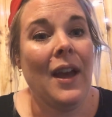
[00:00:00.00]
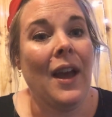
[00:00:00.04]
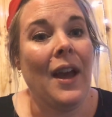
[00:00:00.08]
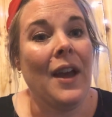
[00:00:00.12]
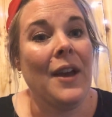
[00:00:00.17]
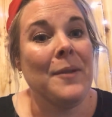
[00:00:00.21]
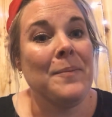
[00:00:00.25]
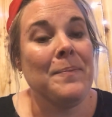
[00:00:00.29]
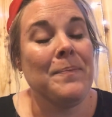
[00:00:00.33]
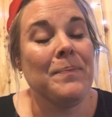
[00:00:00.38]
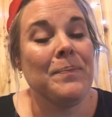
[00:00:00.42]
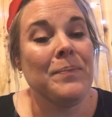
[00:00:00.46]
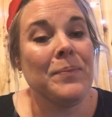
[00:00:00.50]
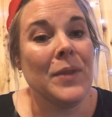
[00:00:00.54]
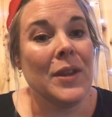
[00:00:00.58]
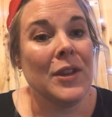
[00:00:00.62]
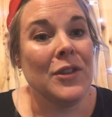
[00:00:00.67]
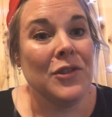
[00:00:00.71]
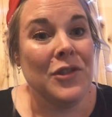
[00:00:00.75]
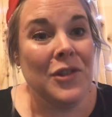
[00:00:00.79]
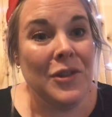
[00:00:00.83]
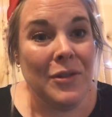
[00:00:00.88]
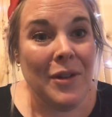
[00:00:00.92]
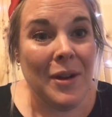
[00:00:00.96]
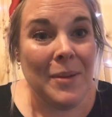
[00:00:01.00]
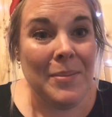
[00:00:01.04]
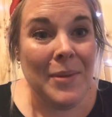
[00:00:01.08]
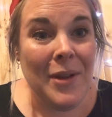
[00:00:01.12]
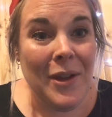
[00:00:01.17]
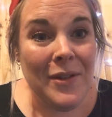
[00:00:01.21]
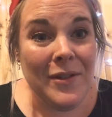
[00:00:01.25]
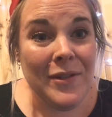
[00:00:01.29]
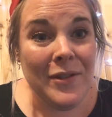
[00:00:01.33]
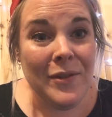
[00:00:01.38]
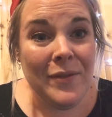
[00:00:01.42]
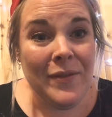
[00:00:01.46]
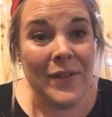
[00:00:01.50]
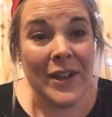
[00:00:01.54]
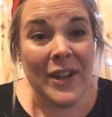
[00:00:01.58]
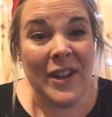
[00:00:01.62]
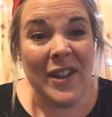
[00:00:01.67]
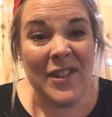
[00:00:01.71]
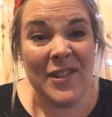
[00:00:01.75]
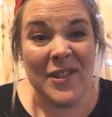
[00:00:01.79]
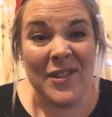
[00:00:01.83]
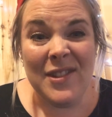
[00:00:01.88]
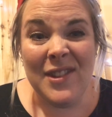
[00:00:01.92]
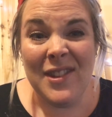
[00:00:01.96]
Do upload your
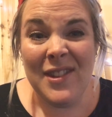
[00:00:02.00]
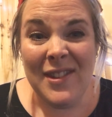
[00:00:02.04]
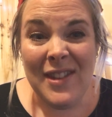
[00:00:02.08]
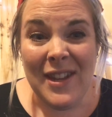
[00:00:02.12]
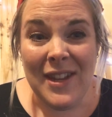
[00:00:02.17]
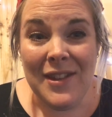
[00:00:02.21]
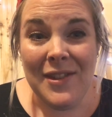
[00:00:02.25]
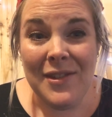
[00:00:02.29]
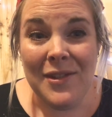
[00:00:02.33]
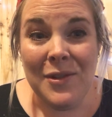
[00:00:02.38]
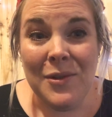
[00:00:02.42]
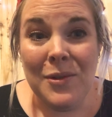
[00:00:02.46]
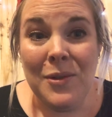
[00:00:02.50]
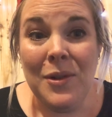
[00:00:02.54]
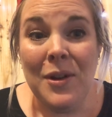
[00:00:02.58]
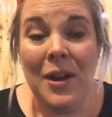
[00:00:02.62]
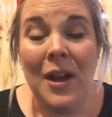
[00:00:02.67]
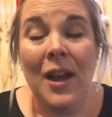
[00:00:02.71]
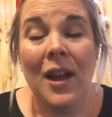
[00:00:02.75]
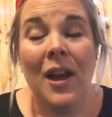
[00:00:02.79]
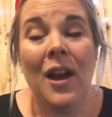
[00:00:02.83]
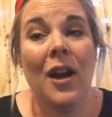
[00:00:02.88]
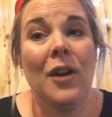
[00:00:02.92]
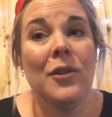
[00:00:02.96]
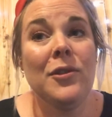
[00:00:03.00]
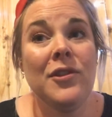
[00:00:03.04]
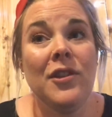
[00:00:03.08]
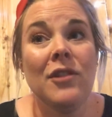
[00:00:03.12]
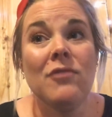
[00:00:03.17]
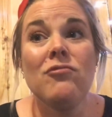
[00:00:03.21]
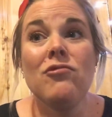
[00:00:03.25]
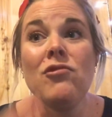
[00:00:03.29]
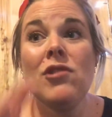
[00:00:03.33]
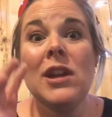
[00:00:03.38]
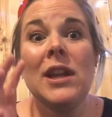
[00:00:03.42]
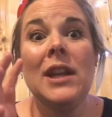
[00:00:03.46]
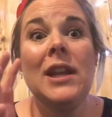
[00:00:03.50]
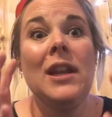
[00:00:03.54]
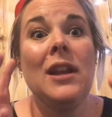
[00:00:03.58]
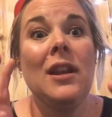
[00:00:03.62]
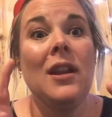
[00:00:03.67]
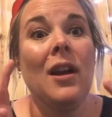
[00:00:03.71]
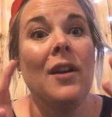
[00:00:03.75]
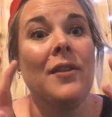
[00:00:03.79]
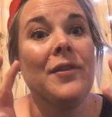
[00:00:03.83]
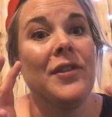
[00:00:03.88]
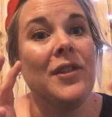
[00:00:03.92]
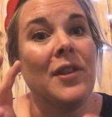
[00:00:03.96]
videos onto Seesaw. I also really
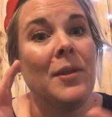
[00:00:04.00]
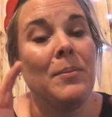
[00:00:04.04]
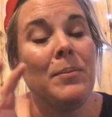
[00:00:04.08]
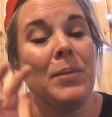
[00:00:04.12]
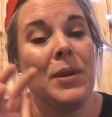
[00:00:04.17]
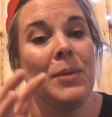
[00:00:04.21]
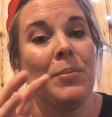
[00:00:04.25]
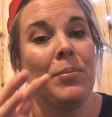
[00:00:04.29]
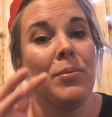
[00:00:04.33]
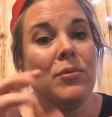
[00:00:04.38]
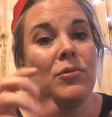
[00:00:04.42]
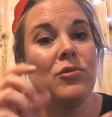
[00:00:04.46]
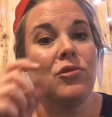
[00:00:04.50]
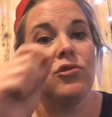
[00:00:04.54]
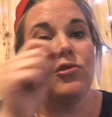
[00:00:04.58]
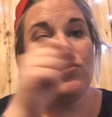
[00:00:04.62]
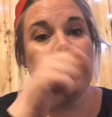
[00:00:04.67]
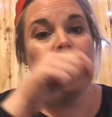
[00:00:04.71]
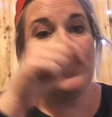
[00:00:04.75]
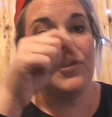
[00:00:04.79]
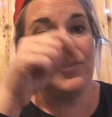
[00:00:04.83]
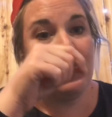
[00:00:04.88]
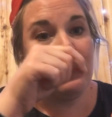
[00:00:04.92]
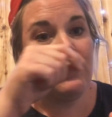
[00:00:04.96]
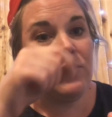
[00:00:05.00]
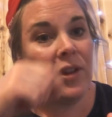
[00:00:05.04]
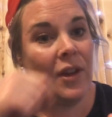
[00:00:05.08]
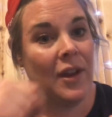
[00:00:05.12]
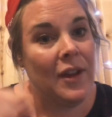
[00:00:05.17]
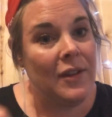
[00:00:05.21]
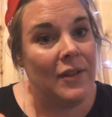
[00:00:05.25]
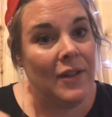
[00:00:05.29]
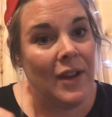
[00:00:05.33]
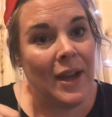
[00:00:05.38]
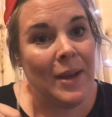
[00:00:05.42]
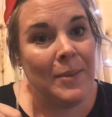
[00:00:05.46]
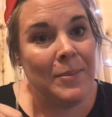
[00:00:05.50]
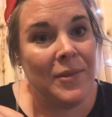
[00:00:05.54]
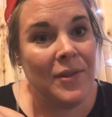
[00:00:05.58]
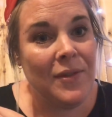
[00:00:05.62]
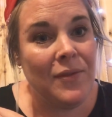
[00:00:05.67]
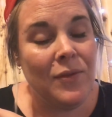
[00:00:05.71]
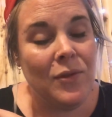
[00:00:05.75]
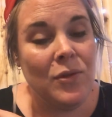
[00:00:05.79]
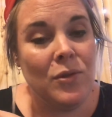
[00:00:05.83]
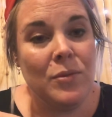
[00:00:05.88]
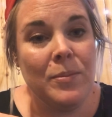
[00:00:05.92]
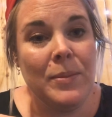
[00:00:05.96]
love, some people drew some diagrams
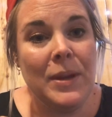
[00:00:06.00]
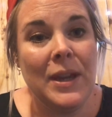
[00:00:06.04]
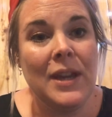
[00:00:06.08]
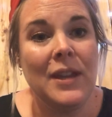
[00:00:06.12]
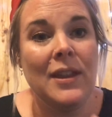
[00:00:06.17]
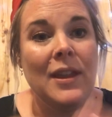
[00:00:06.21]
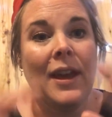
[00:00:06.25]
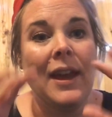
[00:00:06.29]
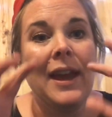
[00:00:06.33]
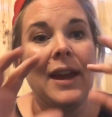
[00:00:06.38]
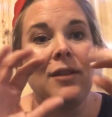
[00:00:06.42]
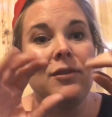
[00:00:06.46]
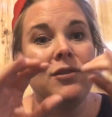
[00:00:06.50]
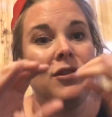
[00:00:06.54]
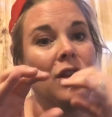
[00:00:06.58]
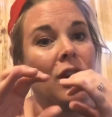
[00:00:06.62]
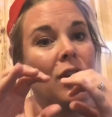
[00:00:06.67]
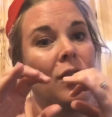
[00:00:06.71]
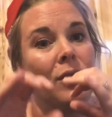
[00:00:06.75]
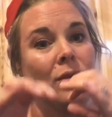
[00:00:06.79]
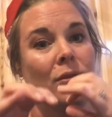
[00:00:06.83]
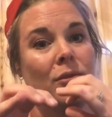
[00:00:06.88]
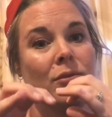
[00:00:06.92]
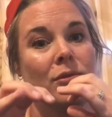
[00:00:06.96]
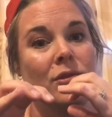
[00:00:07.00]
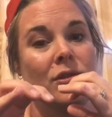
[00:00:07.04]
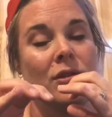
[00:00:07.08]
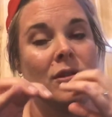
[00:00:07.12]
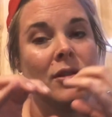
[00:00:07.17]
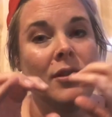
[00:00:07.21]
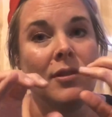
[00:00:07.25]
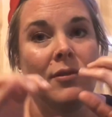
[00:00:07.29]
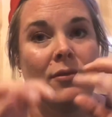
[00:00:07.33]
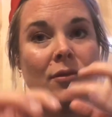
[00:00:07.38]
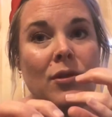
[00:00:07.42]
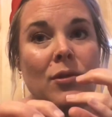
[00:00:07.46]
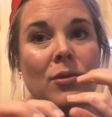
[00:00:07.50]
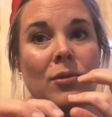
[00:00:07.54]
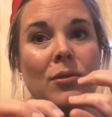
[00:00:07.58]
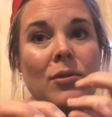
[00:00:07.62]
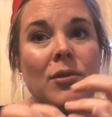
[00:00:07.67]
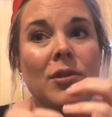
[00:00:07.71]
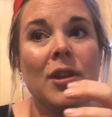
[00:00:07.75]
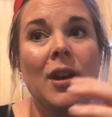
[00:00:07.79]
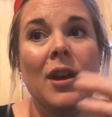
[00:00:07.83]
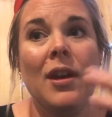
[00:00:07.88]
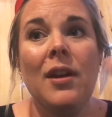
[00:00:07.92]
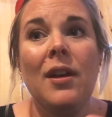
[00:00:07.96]
for me, the how to hold the
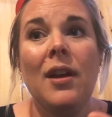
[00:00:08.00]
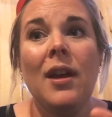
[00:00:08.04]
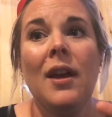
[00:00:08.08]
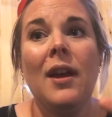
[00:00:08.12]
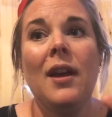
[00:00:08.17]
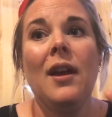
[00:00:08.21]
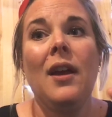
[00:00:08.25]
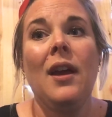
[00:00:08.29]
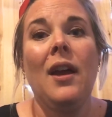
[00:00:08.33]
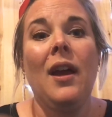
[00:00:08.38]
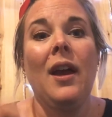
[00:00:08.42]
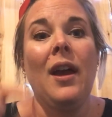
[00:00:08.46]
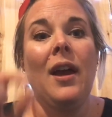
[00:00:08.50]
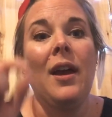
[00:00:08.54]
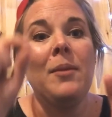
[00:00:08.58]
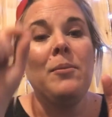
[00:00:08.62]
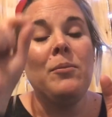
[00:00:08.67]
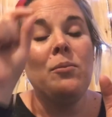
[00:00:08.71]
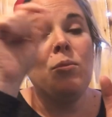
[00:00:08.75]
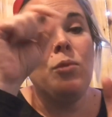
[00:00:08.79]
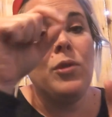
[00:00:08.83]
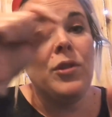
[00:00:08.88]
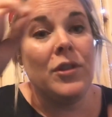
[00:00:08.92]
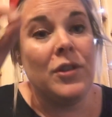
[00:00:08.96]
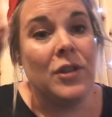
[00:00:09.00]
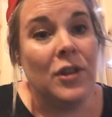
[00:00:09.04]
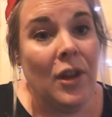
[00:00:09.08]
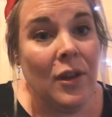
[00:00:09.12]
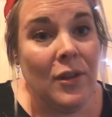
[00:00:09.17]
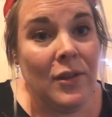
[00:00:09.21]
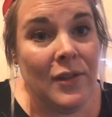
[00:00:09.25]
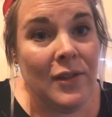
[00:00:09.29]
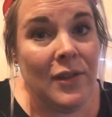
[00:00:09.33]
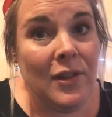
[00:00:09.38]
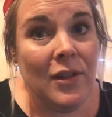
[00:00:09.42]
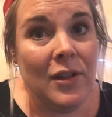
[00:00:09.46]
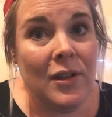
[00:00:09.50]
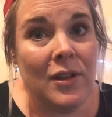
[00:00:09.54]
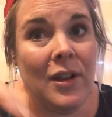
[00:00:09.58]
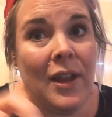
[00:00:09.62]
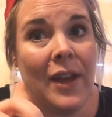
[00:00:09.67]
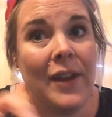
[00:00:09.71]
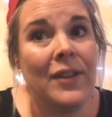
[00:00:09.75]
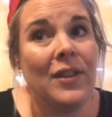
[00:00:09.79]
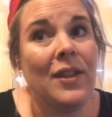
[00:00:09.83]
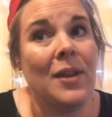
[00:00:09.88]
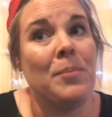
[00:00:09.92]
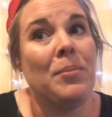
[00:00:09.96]
recorder, what the notes look
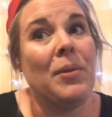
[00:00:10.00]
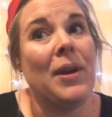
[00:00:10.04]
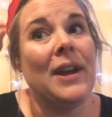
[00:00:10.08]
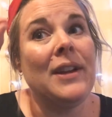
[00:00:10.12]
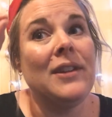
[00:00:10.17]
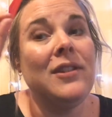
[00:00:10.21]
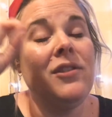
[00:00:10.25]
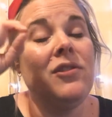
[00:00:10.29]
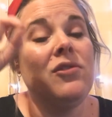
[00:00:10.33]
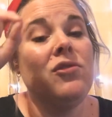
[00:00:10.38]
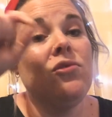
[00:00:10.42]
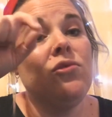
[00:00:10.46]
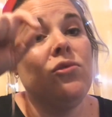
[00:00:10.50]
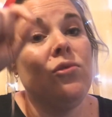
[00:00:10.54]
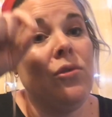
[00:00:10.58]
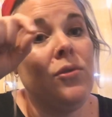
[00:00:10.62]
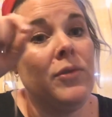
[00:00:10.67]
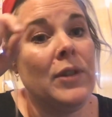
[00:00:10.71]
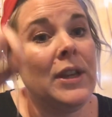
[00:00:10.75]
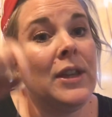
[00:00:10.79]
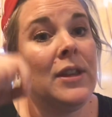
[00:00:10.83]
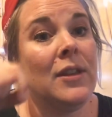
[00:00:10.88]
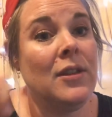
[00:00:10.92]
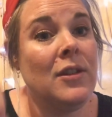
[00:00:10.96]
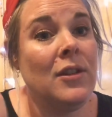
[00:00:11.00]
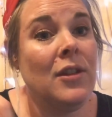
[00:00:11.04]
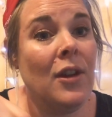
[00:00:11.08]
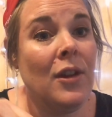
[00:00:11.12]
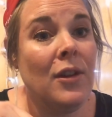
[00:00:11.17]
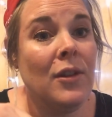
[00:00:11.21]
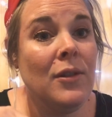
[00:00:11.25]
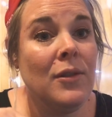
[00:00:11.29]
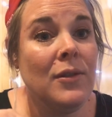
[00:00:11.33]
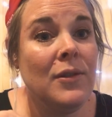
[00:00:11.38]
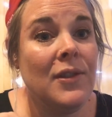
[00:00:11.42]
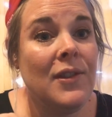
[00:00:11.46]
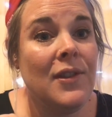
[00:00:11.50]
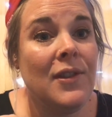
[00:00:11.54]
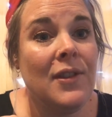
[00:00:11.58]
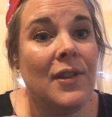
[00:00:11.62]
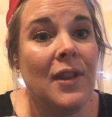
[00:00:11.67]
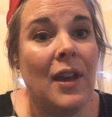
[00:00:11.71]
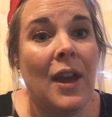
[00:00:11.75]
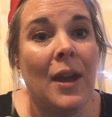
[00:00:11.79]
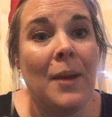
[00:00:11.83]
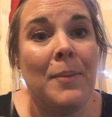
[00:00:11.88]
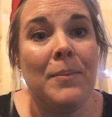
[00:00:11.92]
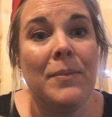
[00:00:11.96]
like. They practice drawing the notes.
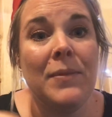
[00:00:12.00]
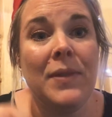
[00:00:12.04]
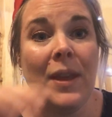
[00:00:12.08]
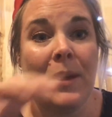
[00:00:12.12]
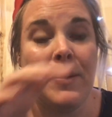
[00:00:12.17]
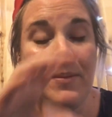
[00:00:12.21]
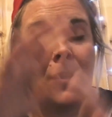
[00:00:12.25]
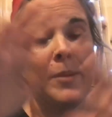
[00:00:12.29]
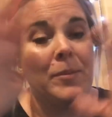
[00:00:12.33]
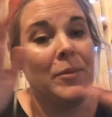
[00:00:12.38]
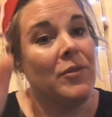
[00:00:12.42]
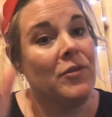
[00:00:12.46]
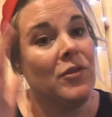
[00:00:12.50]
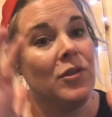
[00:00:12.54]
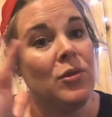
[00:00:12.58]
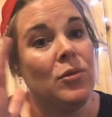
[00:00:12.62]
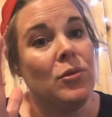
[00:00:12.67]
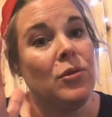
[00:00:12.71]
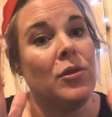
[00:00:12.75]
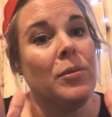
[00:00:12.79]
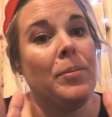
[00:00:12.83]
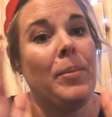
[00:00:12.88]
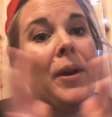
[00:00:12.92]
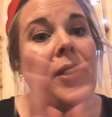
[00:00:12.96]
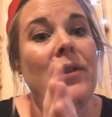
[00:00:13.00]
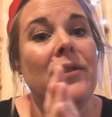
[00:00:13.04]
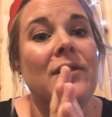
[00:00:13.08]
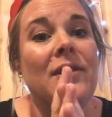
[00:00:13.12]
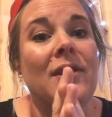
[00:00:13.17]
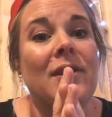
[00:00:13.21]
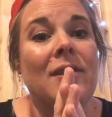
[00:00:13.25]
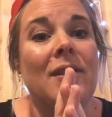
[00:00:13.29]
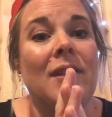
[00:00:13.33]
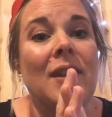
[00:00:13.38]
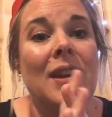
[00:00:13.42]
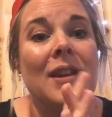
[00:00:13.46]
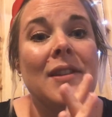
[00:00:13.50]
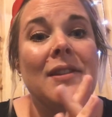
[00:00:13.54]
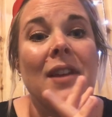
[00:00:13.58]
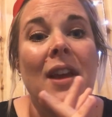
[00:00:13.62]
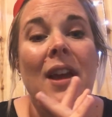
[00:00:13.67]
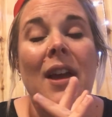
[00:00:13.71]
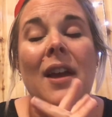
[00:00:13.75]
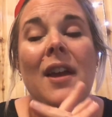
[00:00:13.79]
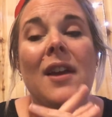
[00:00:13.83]
They made me record a poster and things.